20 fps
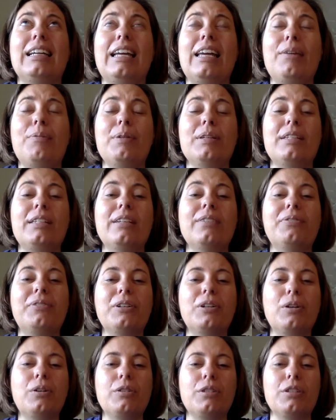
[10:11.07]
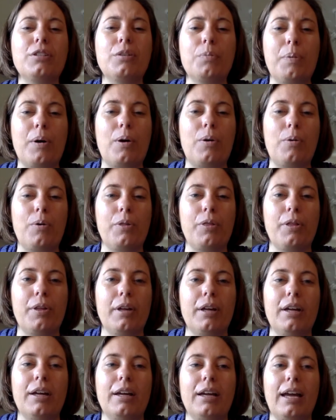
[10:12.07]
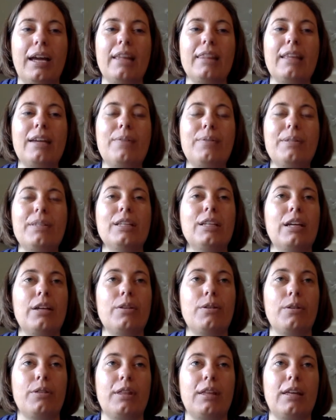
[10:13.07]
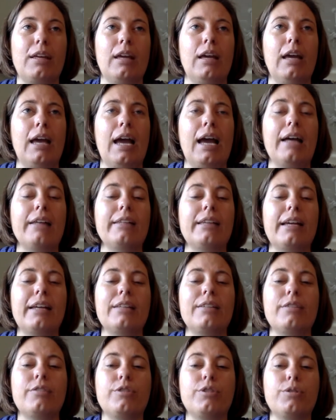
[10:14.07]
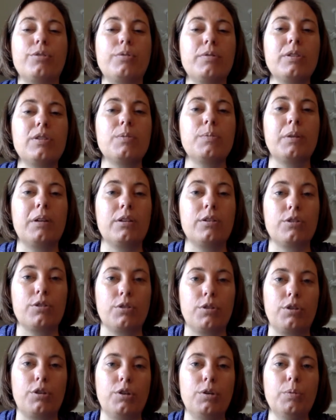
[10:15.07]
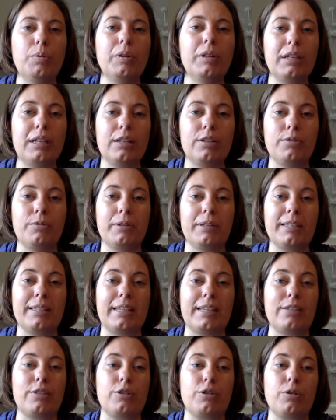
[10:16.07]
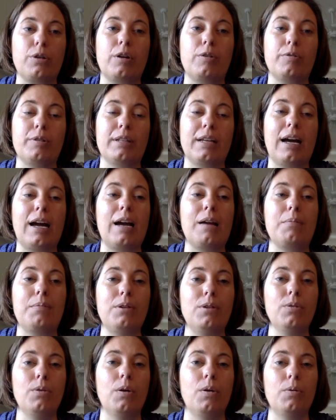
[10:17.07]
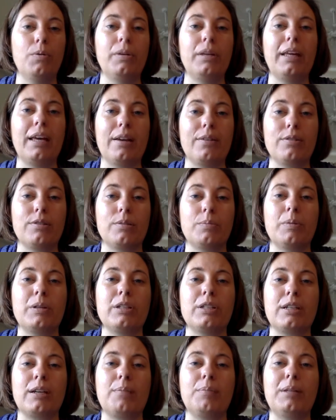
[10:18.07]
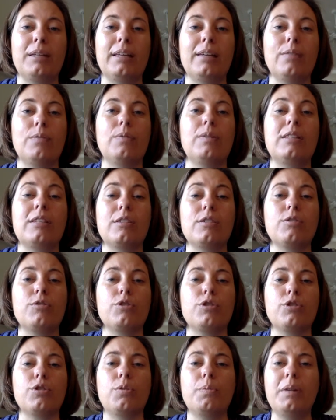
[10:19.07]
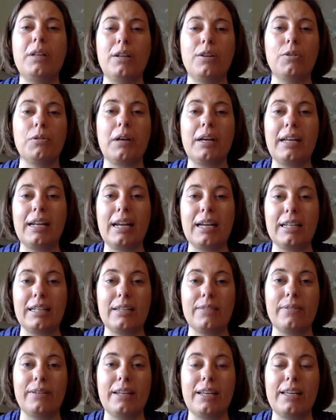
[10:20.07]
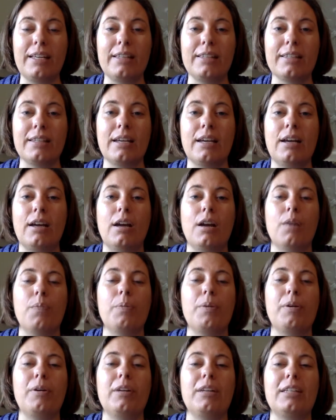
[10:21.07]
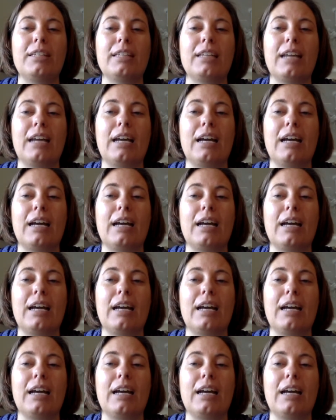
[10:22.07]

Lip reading: it was difficult to do both. And that was another thing. As a children's minister, you will need to assess your own time. You only have so much time to give. And so there's so many great activities, but